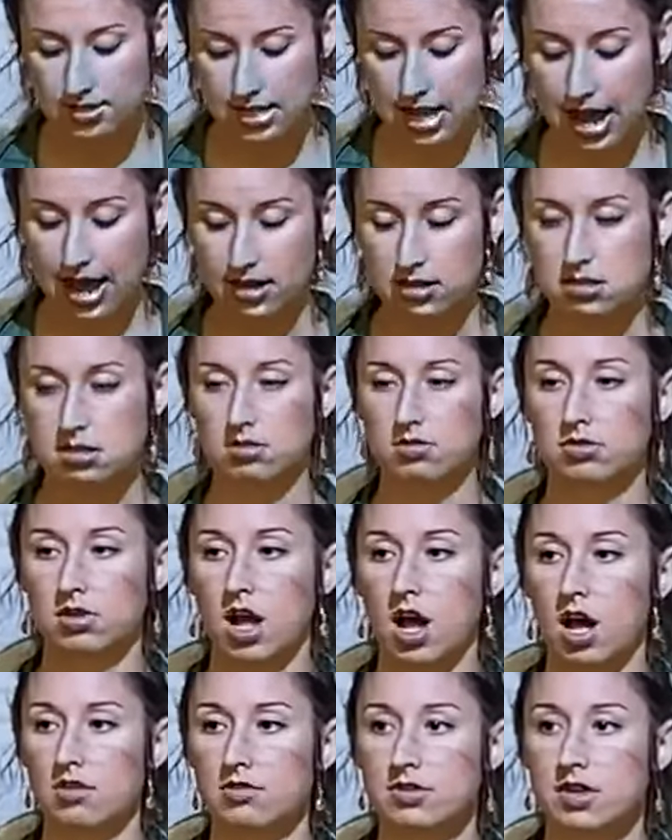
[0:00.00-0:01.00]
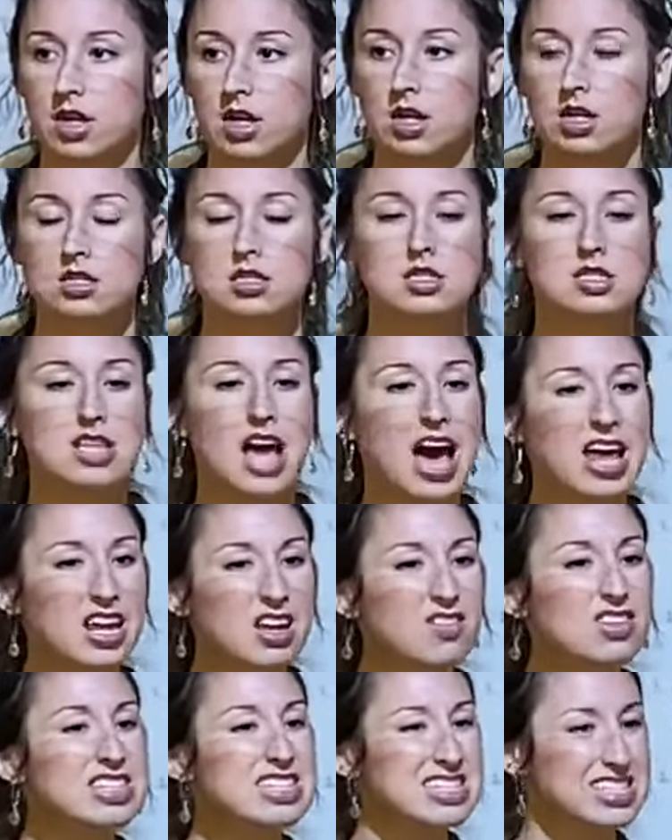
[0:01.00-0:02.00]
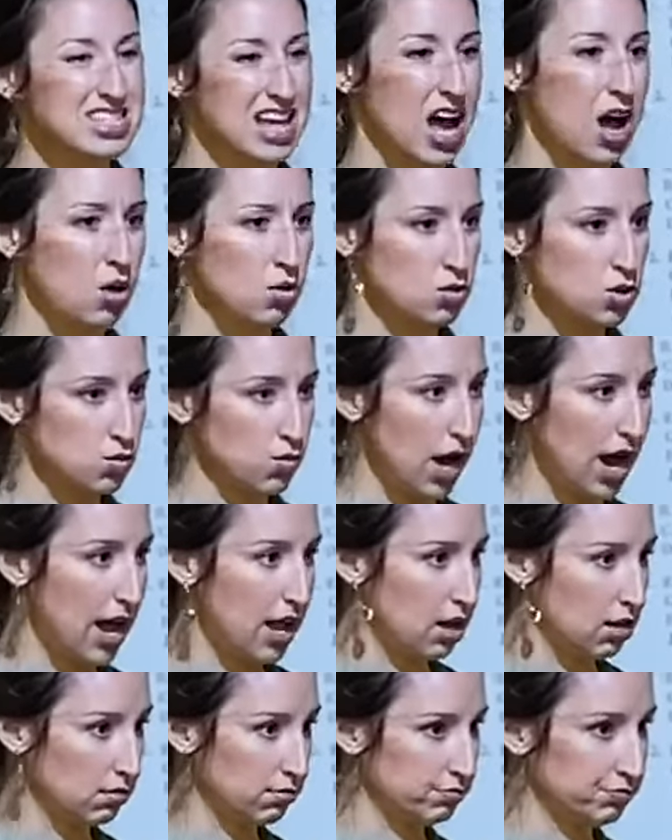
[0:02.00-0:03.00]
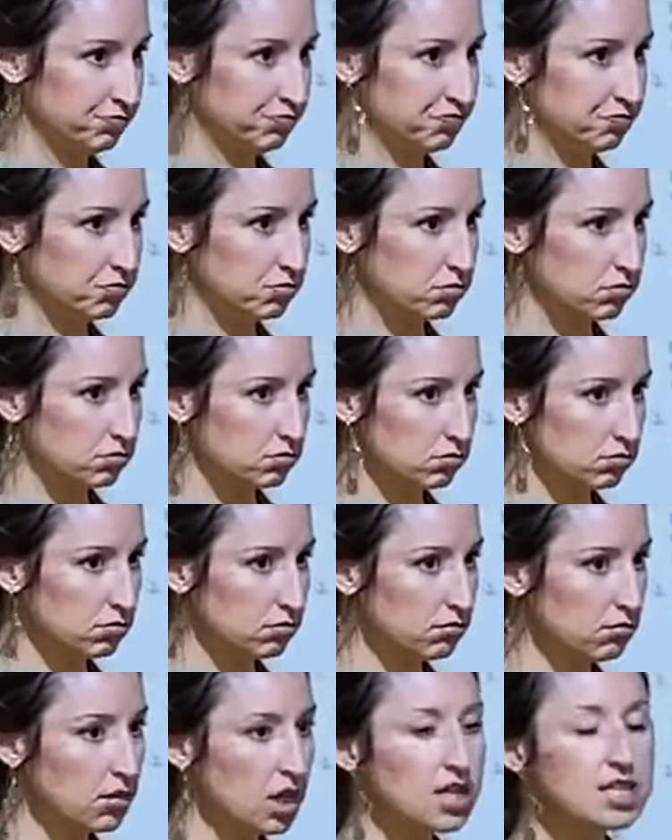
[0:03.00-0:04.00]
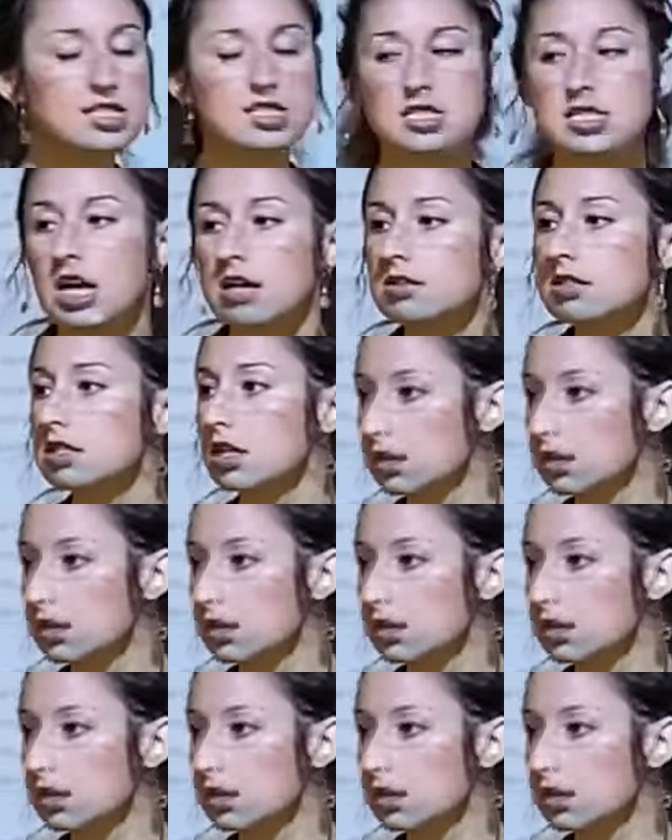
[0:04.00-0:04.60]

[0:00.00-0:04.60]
as acts of love. Does that even sound right? It sounds